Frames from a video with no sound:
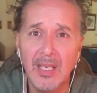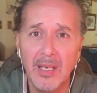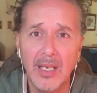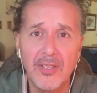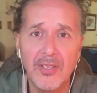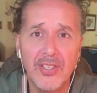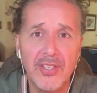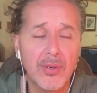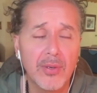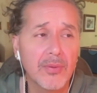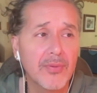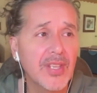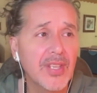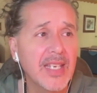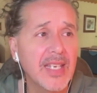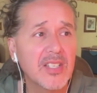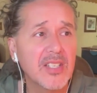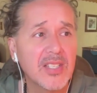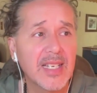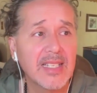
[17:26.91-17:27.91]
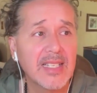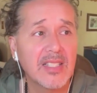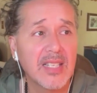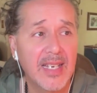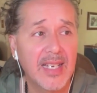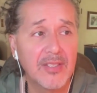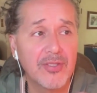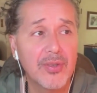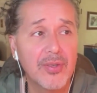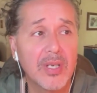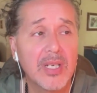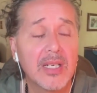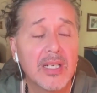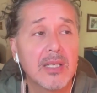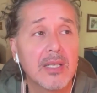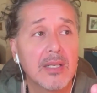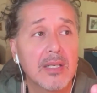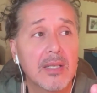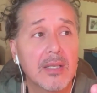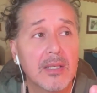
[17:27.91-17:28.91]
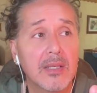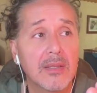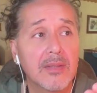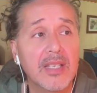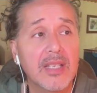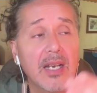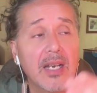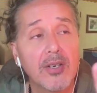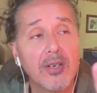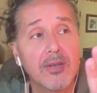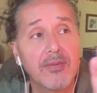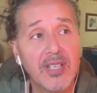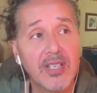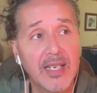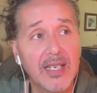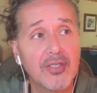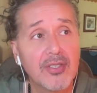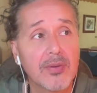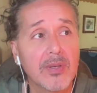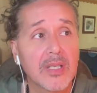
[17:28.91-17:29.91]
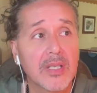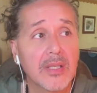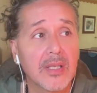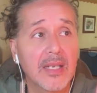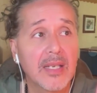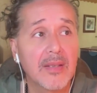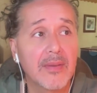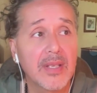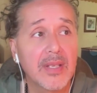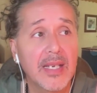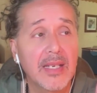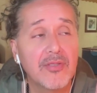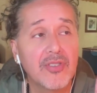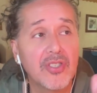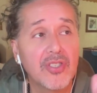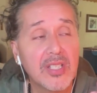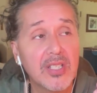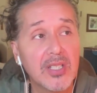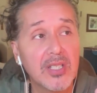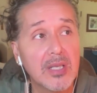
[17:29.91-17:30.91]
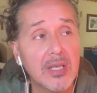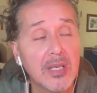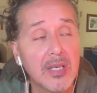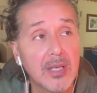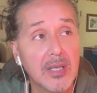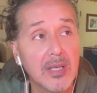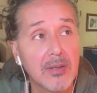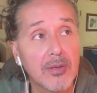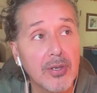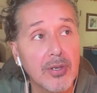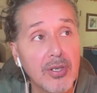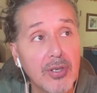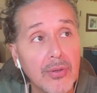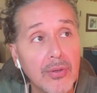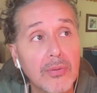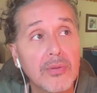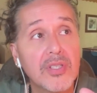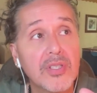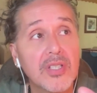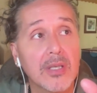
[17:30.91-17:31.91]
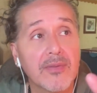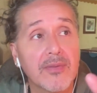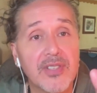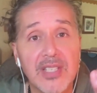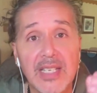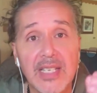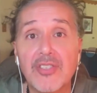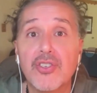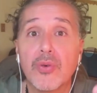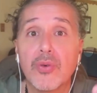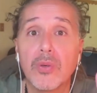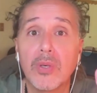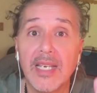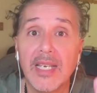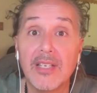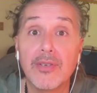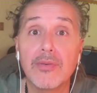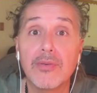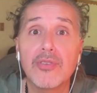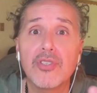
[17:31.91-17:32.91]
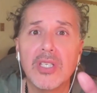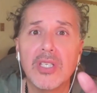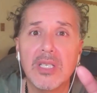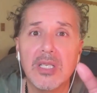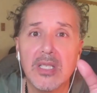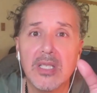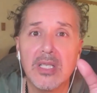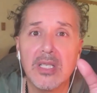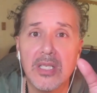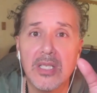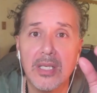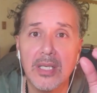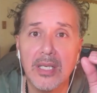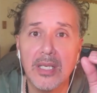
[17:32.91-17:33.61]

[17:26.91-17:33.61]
And so things like Tantra, the art of Tantra, and just the use of sensual energies